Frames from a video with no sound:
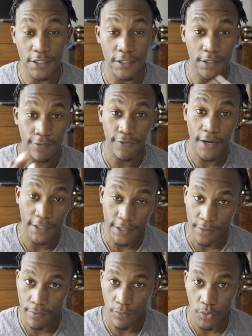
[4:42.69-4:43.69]
end up
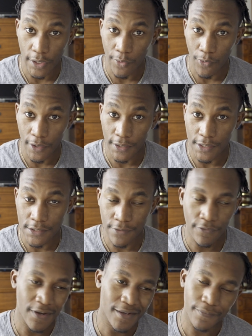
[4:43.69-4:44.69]
finding what I wanted it to
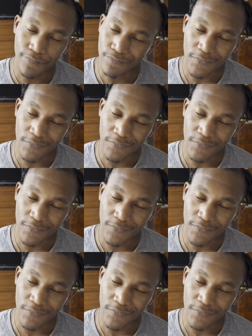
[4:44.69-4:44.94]
find?